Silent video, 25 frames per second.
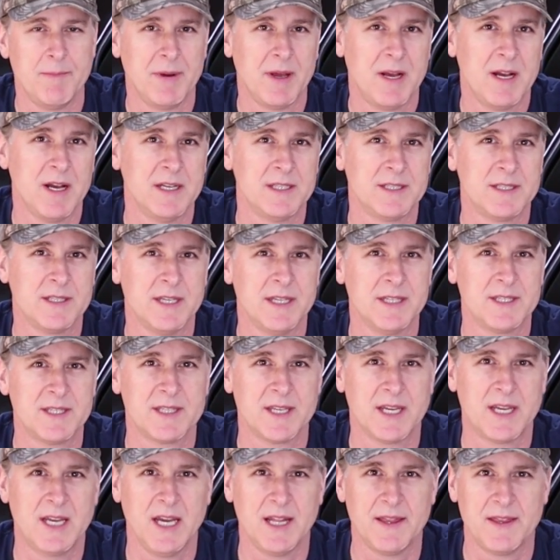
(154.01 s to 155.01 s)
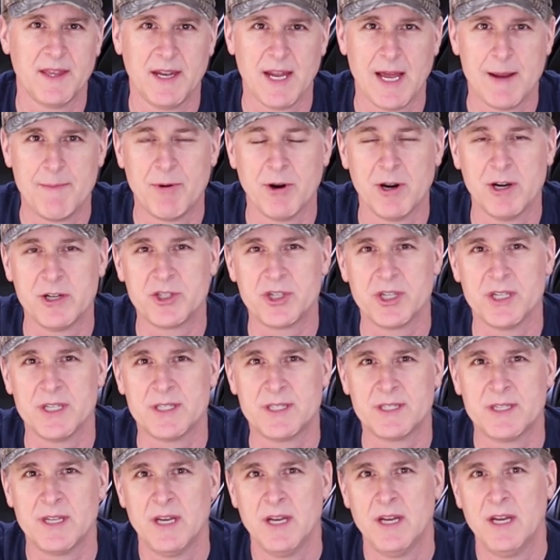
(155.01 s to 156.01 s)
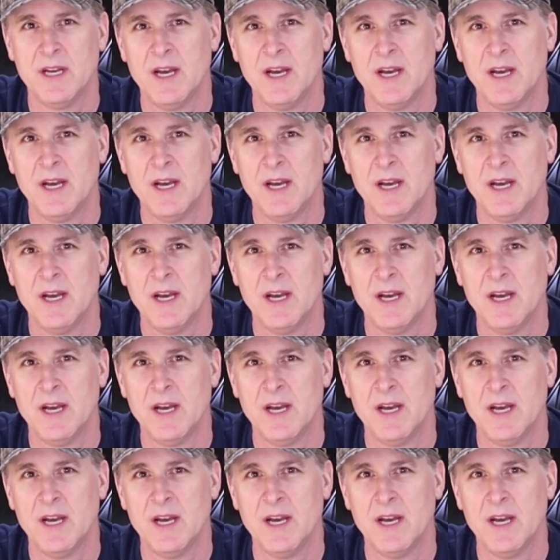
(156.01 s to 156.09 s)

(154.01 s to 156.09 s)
because it's the kit that I purchased,